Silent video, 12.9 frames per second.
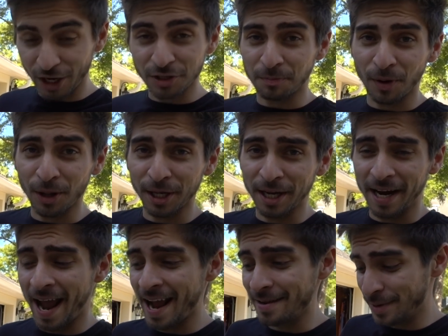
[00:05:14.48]
You guys are probably
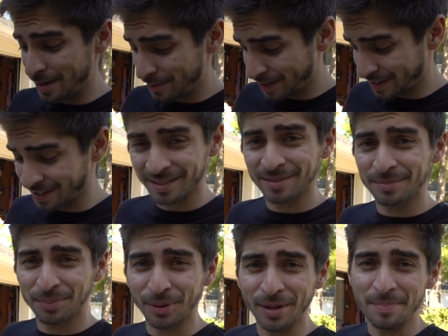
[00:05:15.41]
gonna hate me because it's
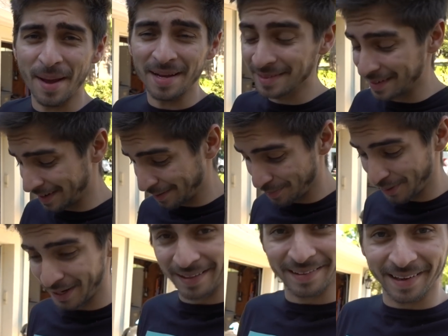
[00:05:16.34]
pretty basic,
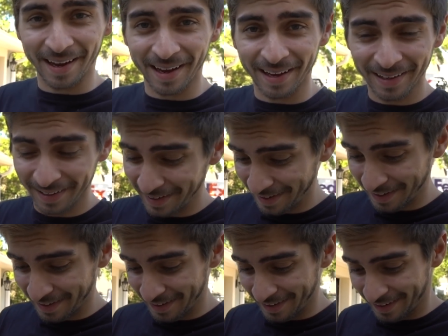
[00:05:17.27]
but
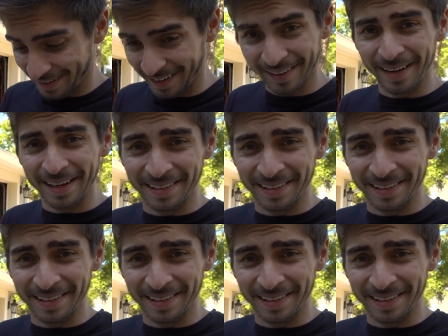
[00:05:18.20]
Here it